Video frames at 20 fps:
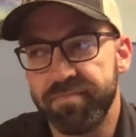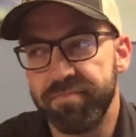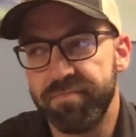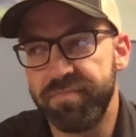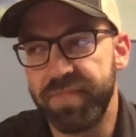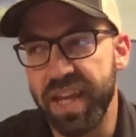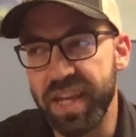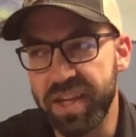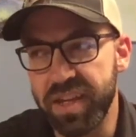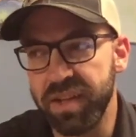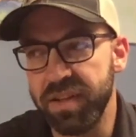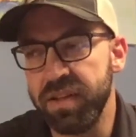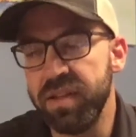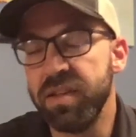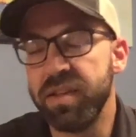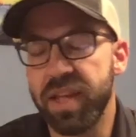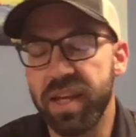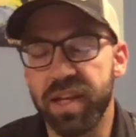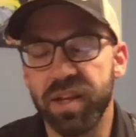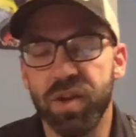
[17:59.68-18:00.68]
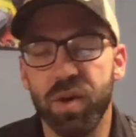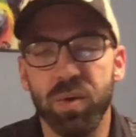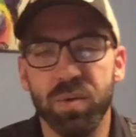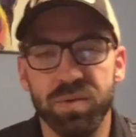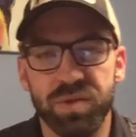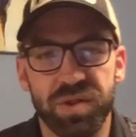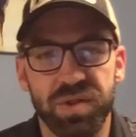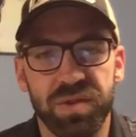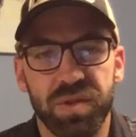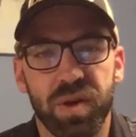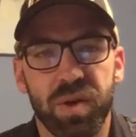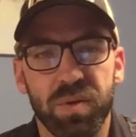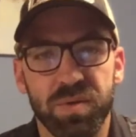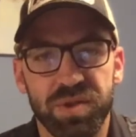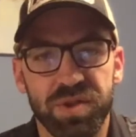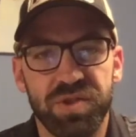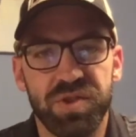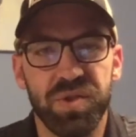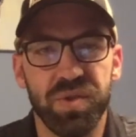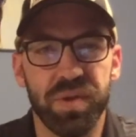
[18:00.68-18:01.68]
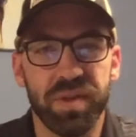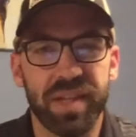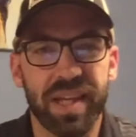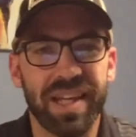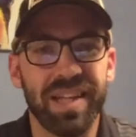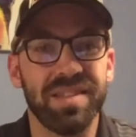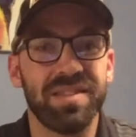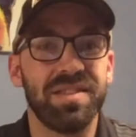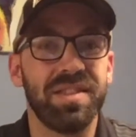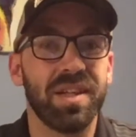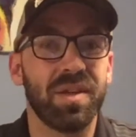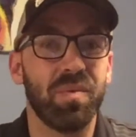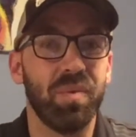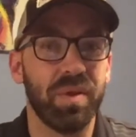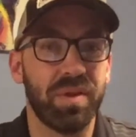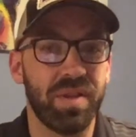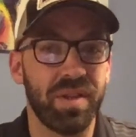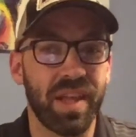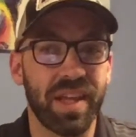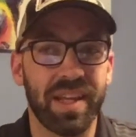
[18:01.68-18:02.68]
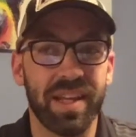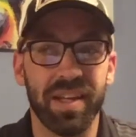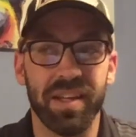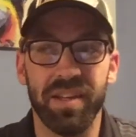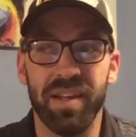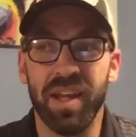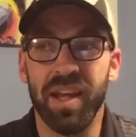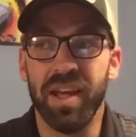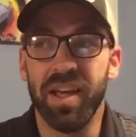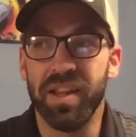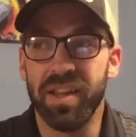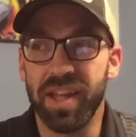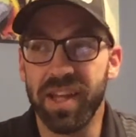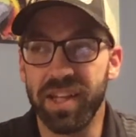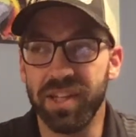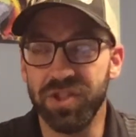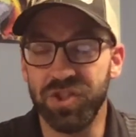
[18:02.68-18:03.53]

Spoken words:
they can hold you to it. They can stick with you. They can